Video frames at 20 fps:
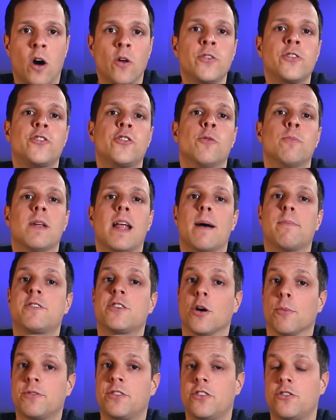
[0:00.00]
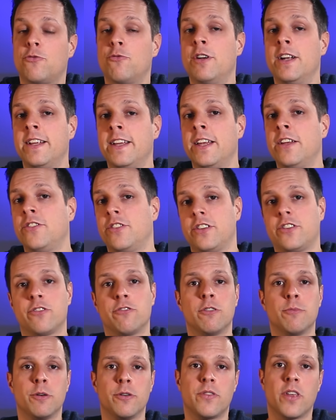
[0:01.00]
On some laptops, it's really easy
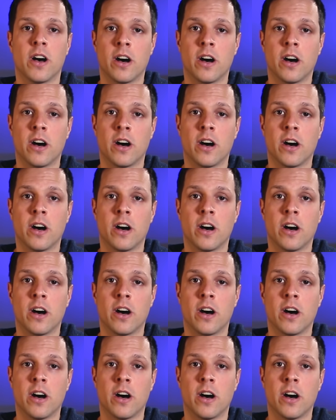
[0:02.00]
to remove